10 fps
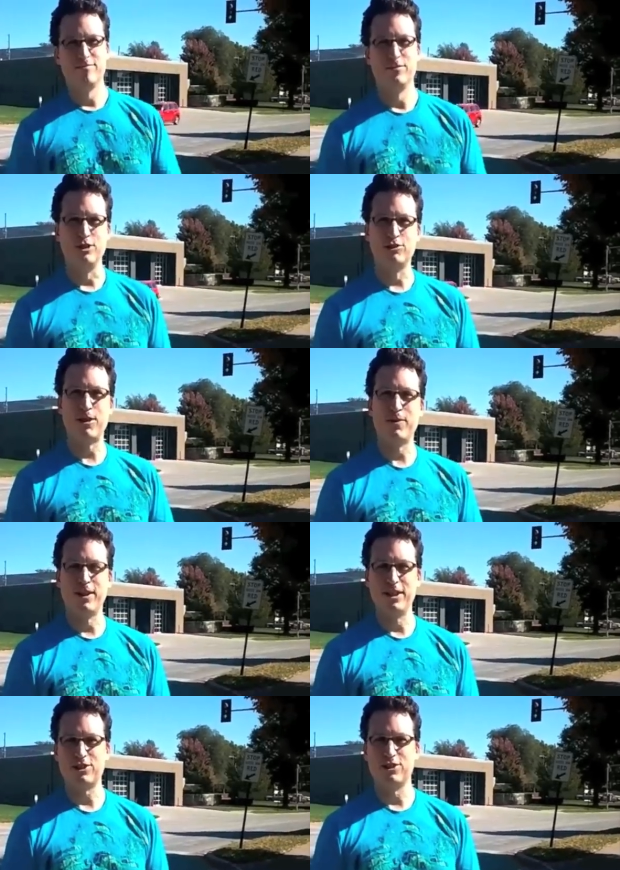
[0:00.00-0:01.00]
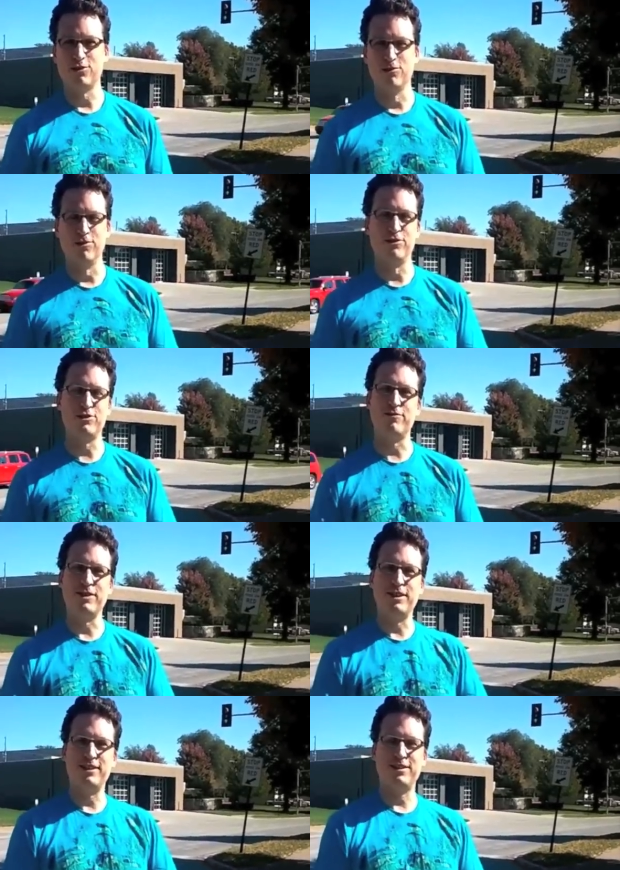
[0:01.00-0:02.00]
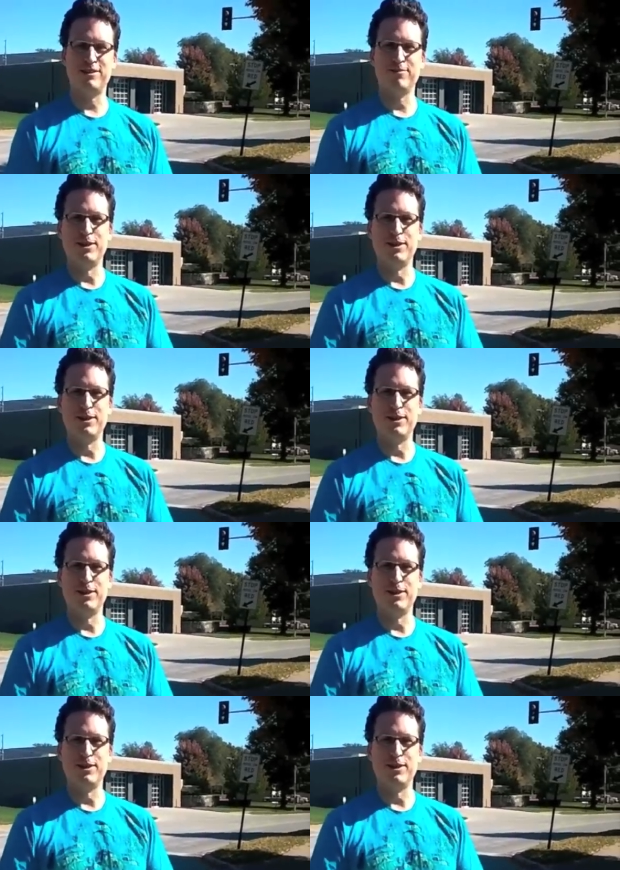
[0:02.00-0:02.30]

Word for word: Use emulation tools if you need to,